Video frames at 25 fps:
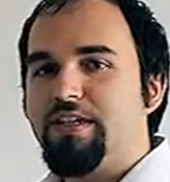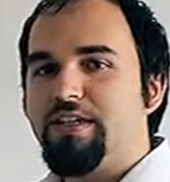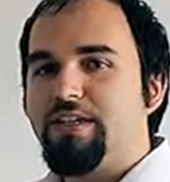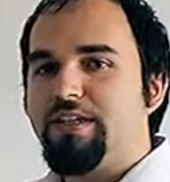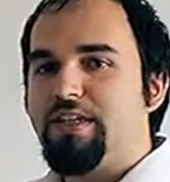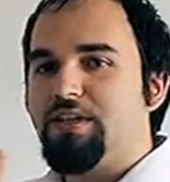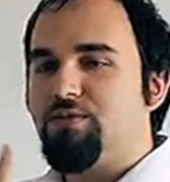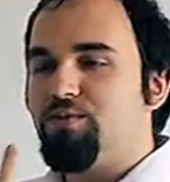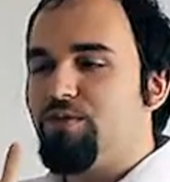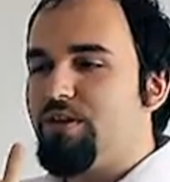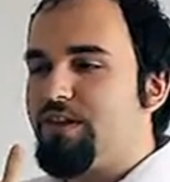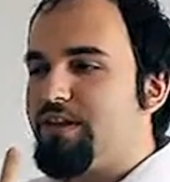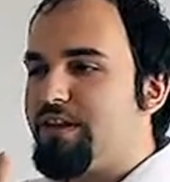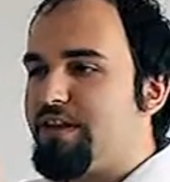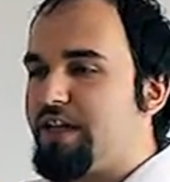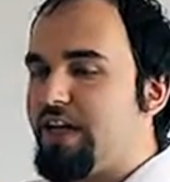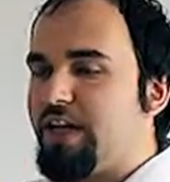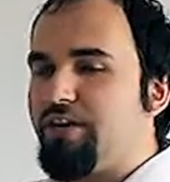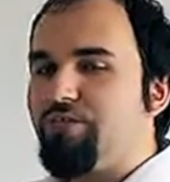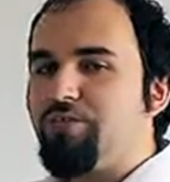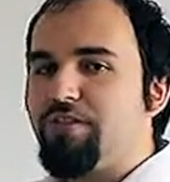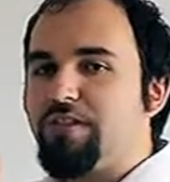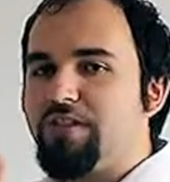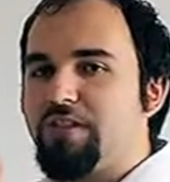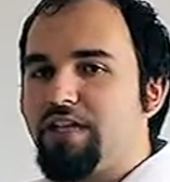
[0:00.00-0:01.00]
It will
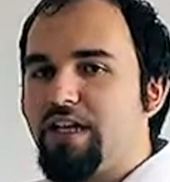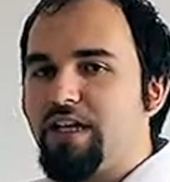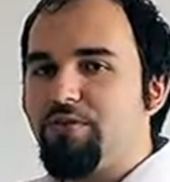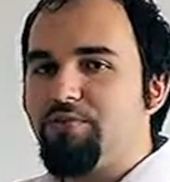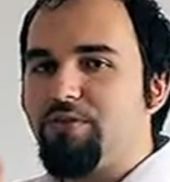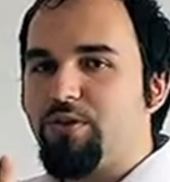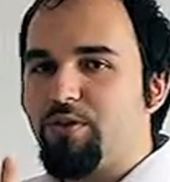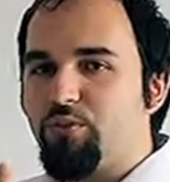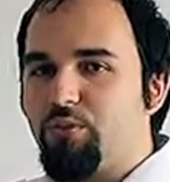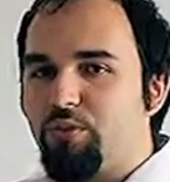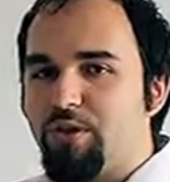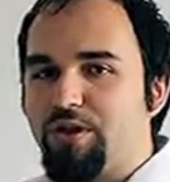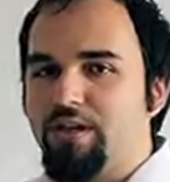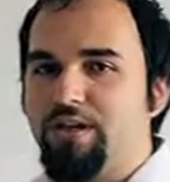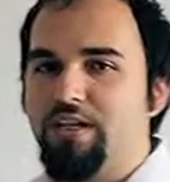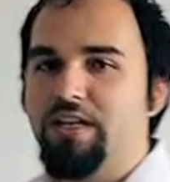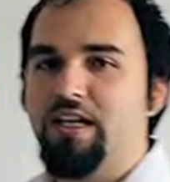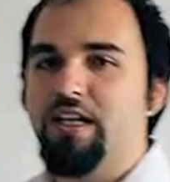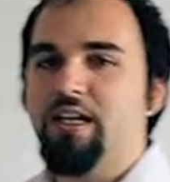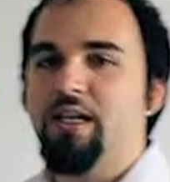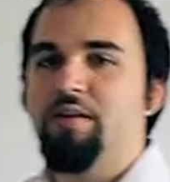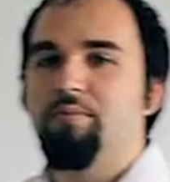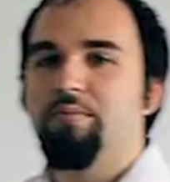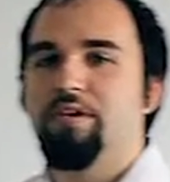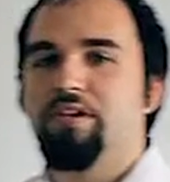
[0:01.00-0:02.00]
never
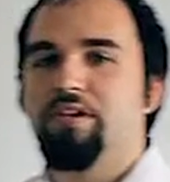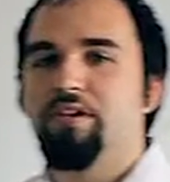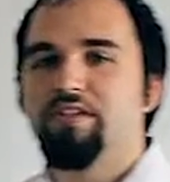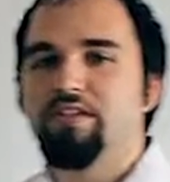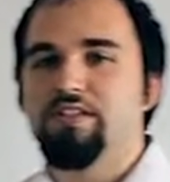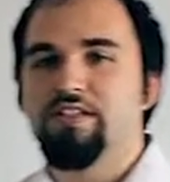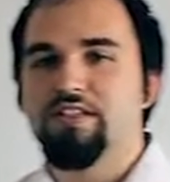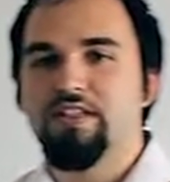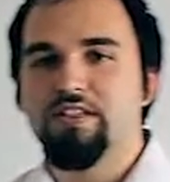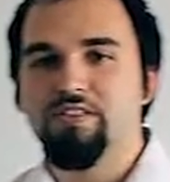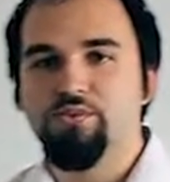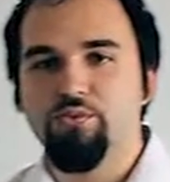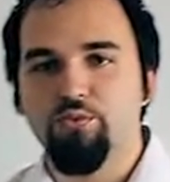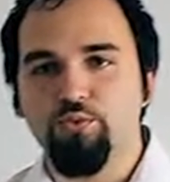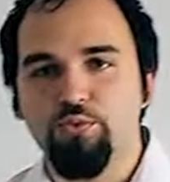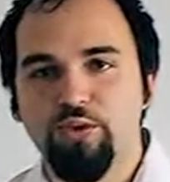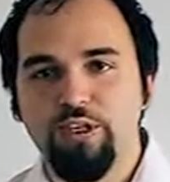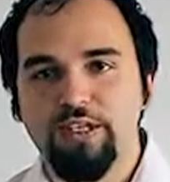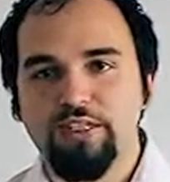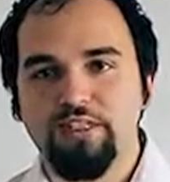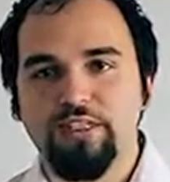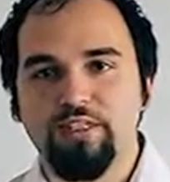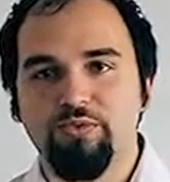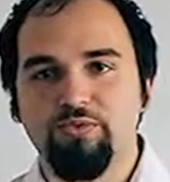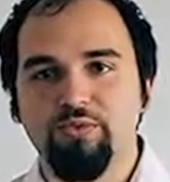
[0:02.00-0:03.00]
work, because it doesn't
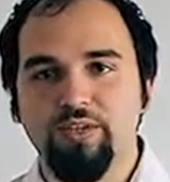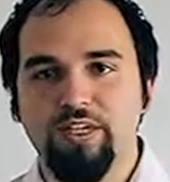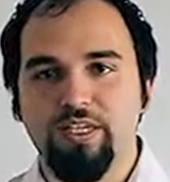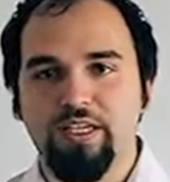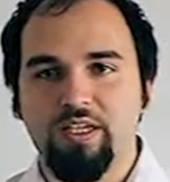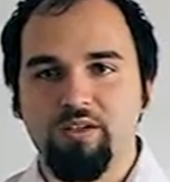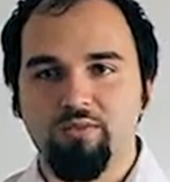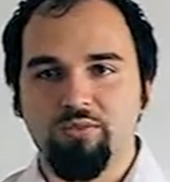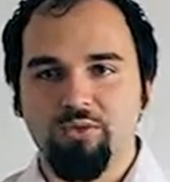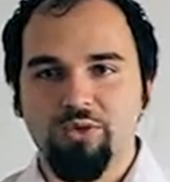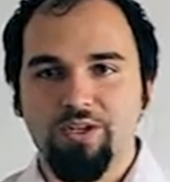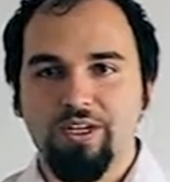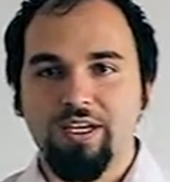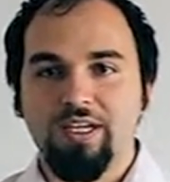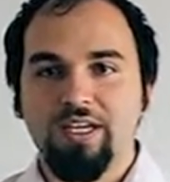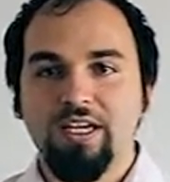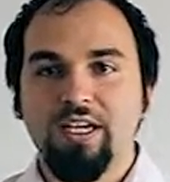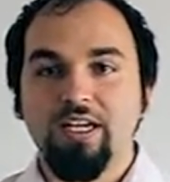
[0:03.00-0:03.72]
work that way anymore.